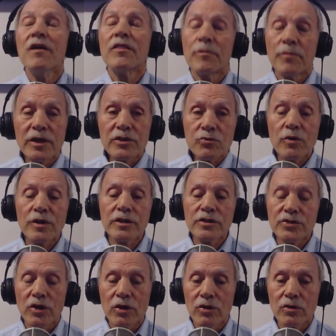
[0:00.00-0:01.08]
The May 20
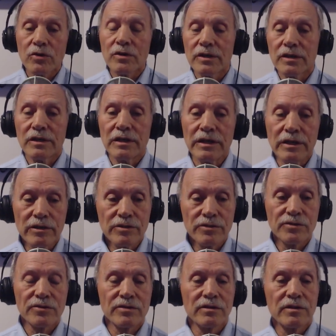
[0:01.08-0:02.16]
show
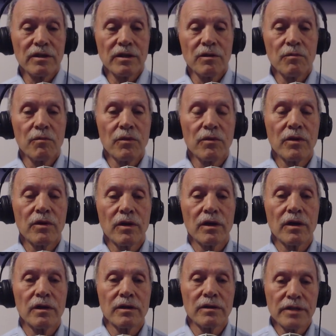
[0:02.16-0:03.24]
is
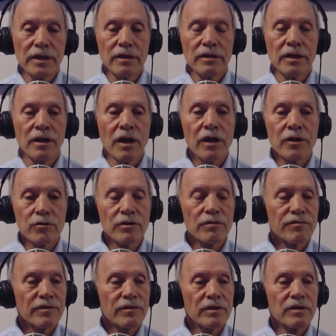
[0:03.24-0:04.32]
in honor
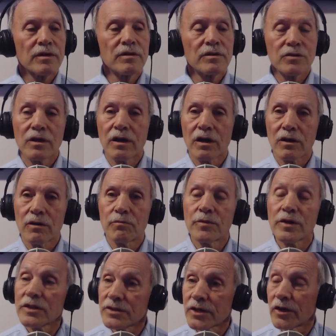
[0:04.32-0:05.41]
of our
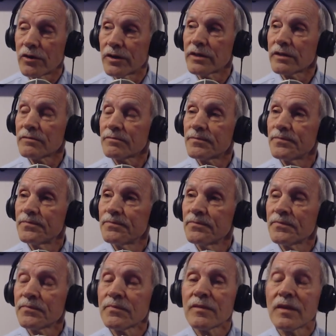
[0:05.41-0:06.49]
military.
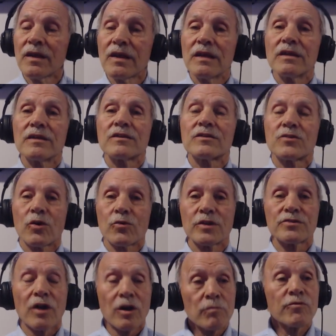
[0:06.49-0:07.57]
So
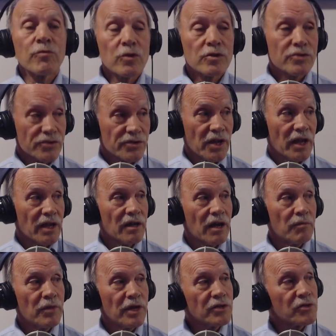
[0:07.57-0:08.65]
it's Armed Forces Day
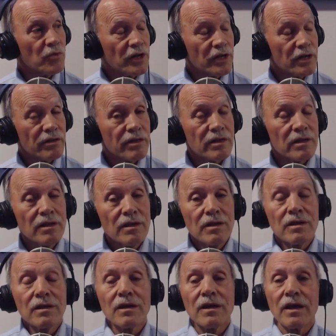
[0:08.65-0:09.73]
on May 20th. Mm.
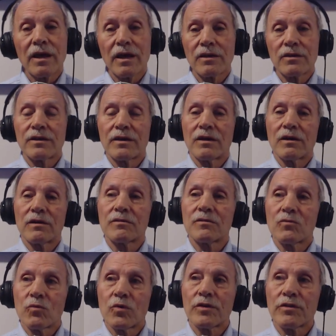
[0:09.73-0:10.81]
And uh,
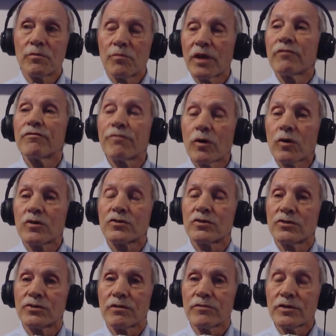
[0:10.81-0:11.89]
one of the main
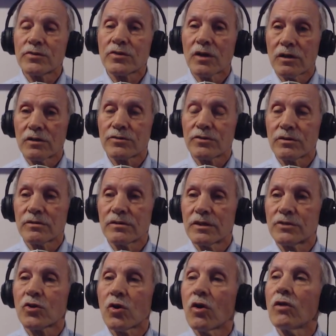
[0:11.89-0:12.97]
focuses of this concert,
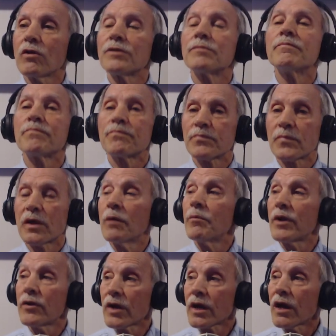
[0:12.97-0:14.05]
it's called
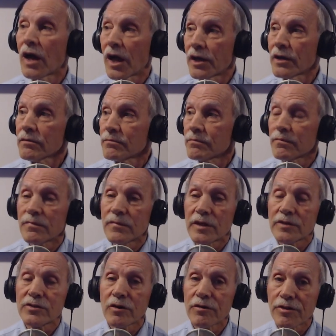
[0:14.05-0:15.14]
Americana.
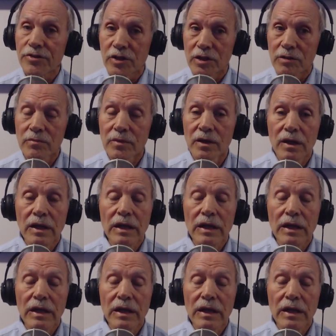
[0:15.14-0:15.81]
That's our theme.